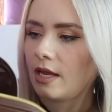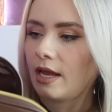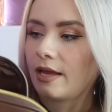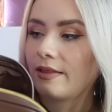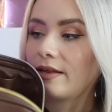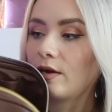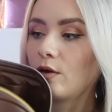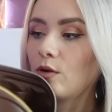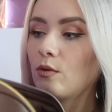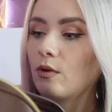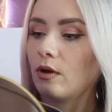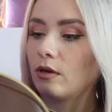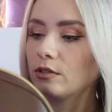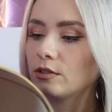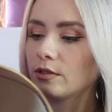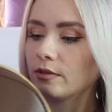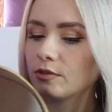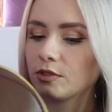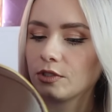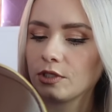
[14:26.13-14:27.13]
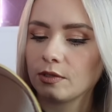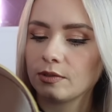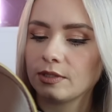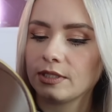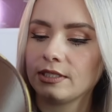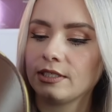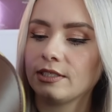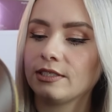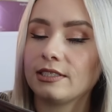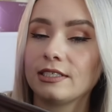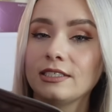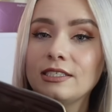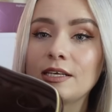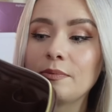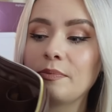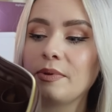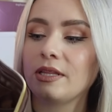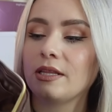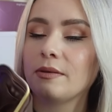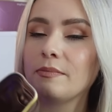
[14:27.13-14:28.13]
And then, oh, also just noticed there's a
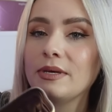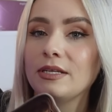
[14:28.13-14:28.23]
zip in the